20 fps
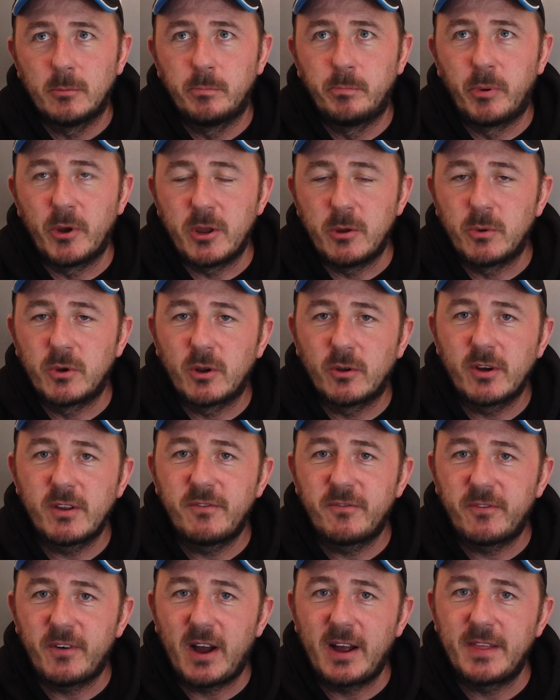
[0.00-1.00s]
But you would only
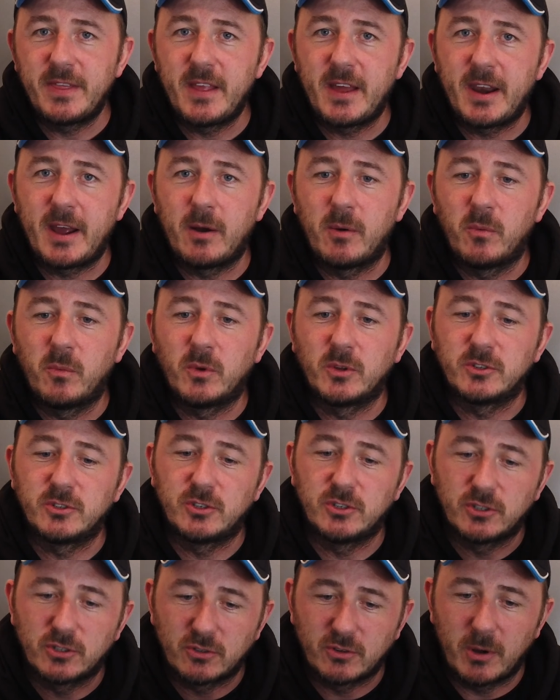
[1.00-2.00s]
find that out once
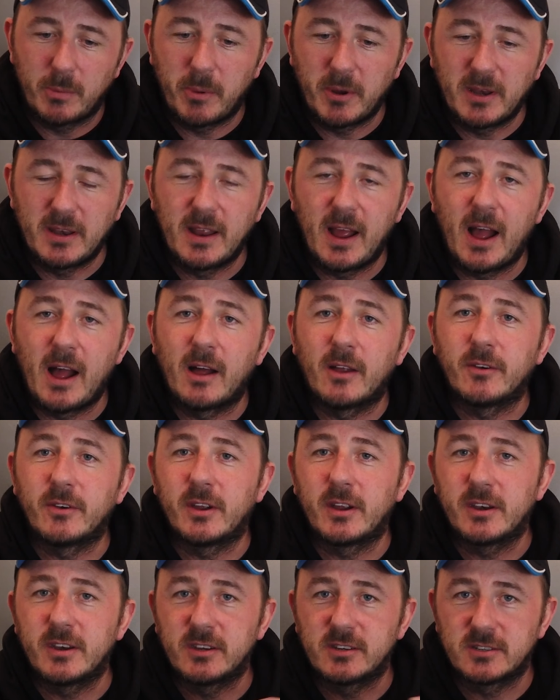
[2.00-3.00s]
you strip it down
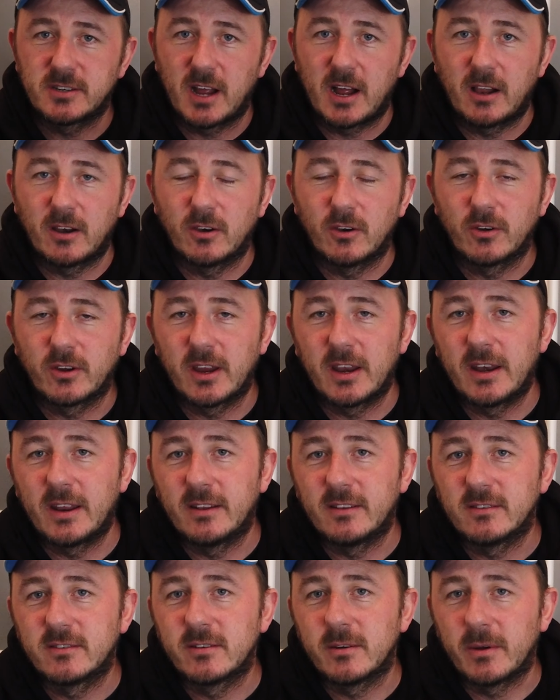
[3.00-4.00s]
and you start looking
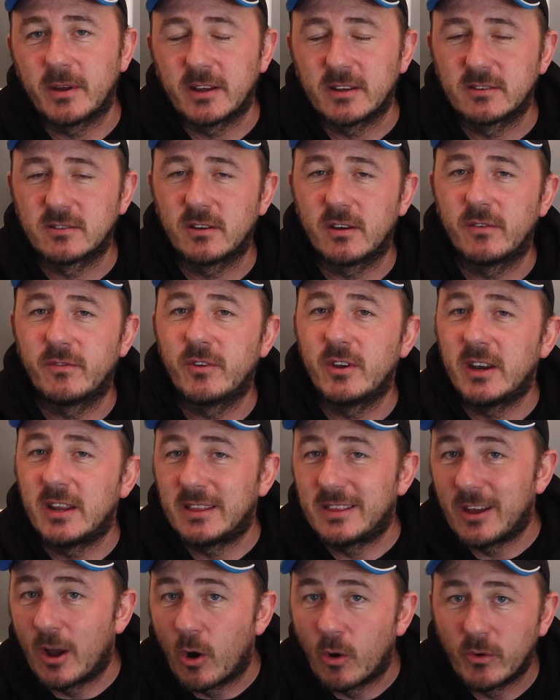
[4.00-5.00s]
into it. So if you
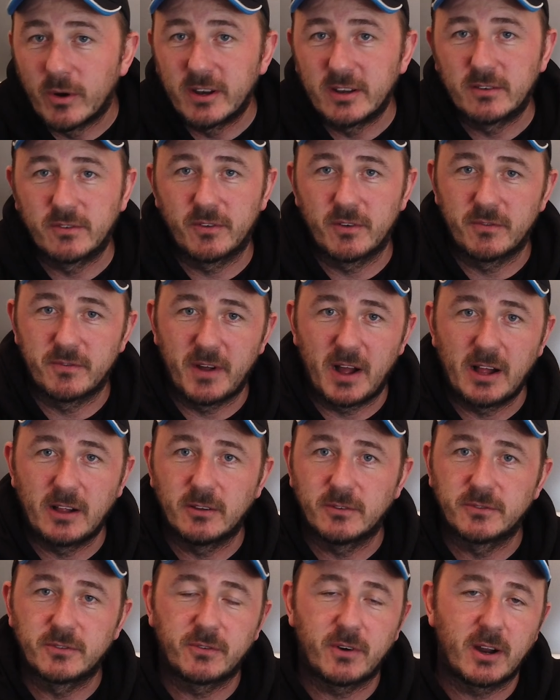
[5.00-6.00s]
need the O-rings for the
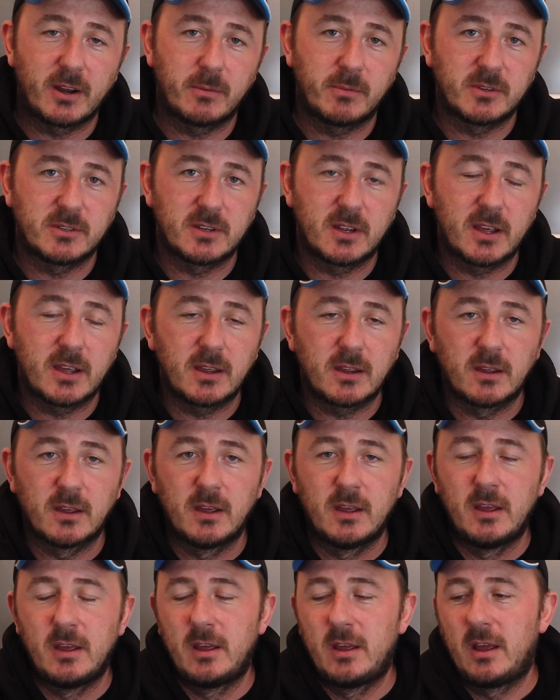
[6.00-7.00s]
valves, for argument's sake,
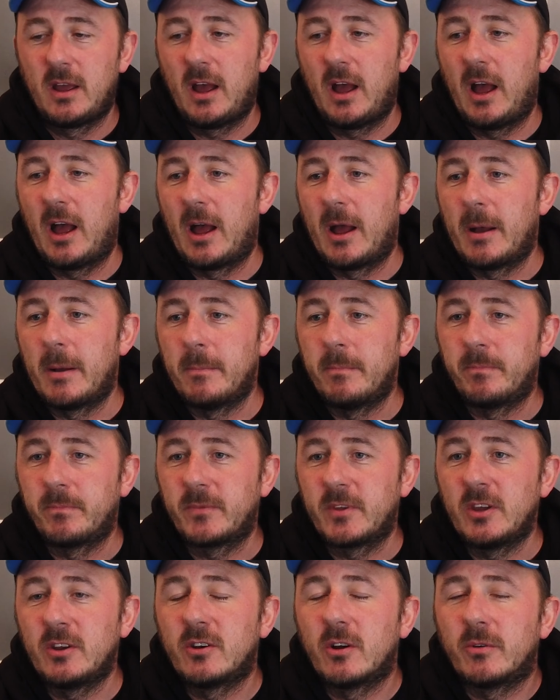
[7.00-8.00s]

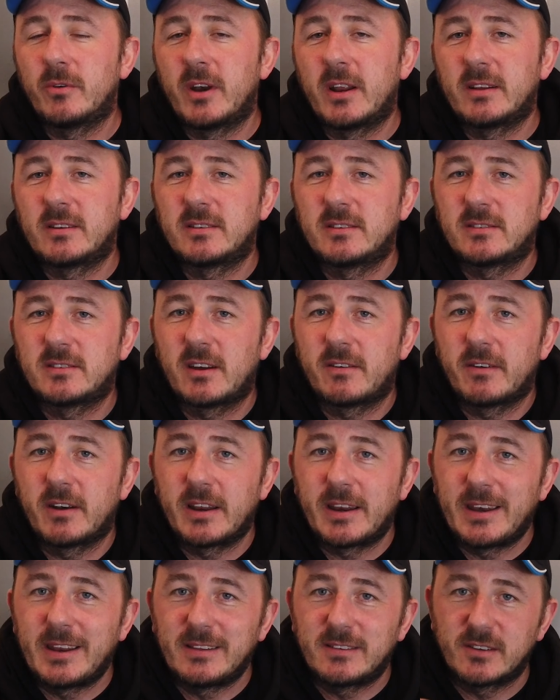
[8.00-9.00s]
you don't
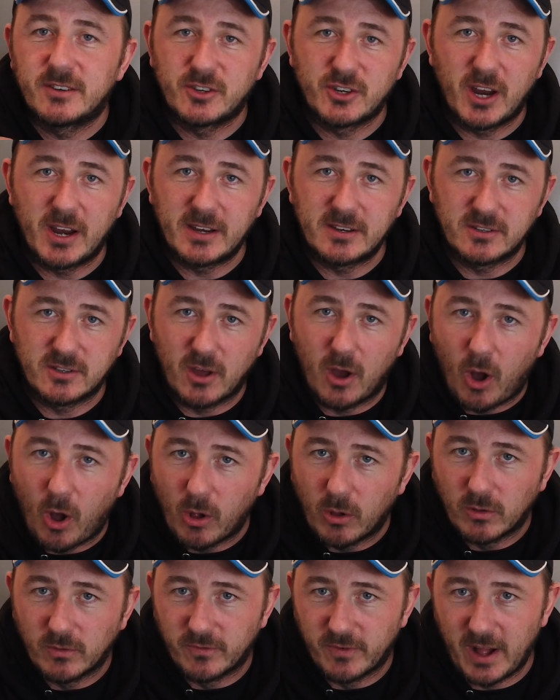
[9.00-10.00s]
necessarily need to change the
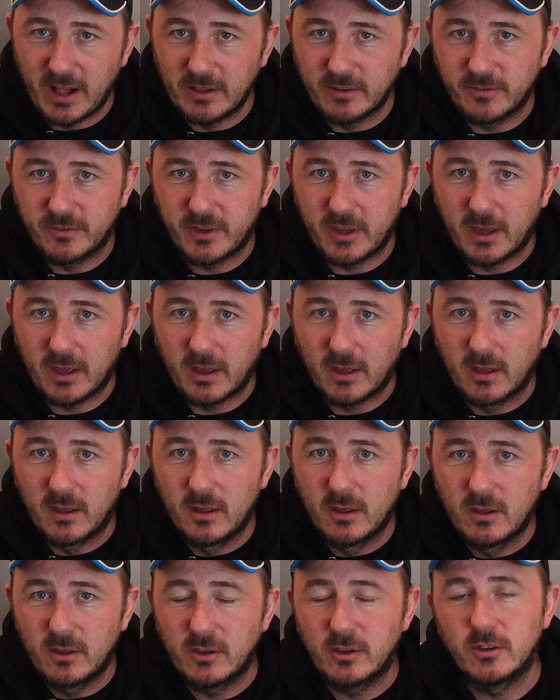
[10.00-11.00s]
whole valve kit.
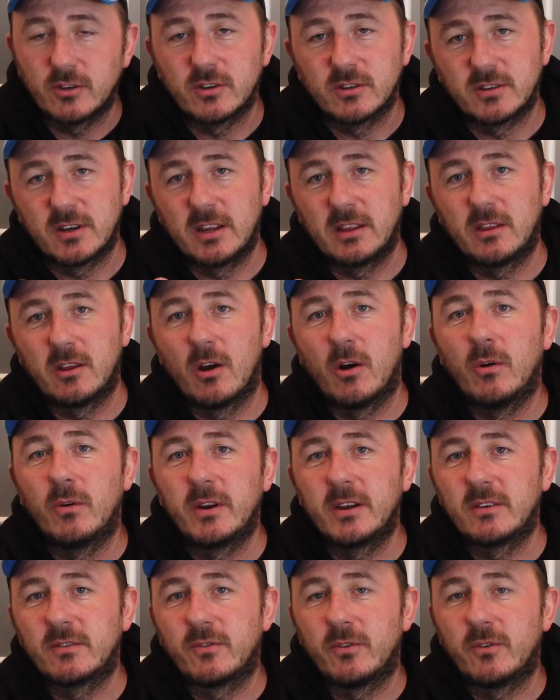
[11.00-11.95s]
You just need the O-rings